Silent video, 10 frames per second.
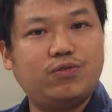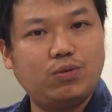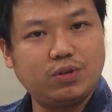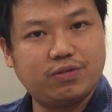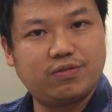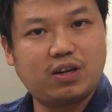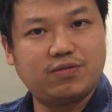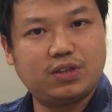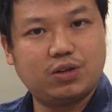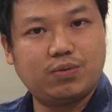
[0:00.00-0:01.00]

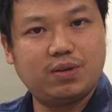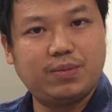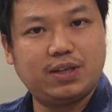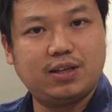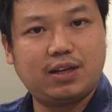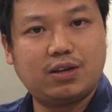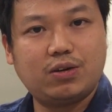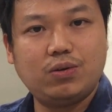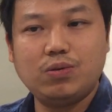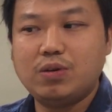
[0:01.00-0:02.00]
45-degree emitting
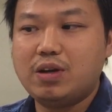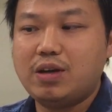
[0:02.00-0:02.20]
angle,